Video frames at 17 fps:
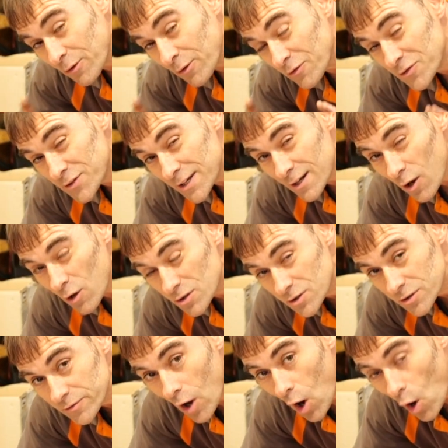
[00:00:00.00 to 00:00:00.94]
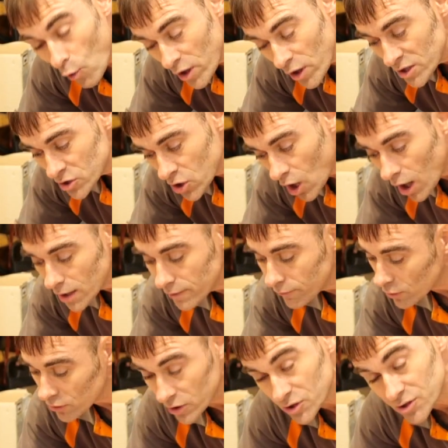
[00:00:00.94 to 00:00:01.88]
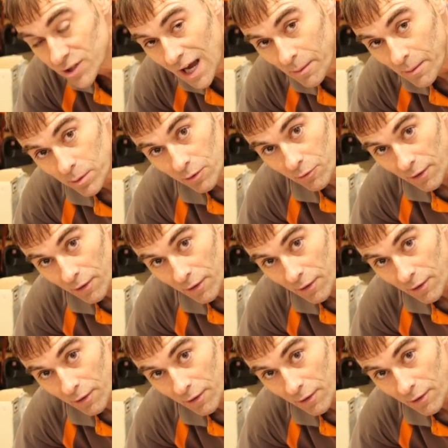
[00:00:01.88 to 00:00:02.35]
you've seen lots of orange high voltage cable